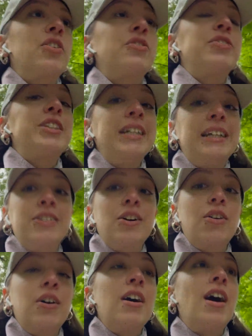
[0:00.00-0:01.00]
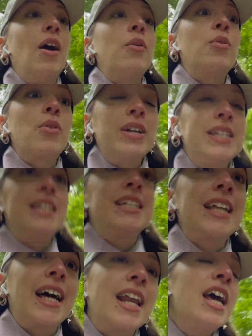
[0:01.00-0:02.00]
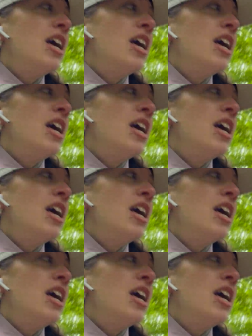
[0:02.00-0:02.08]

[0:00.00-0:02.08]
on TikTok. How crazy is that?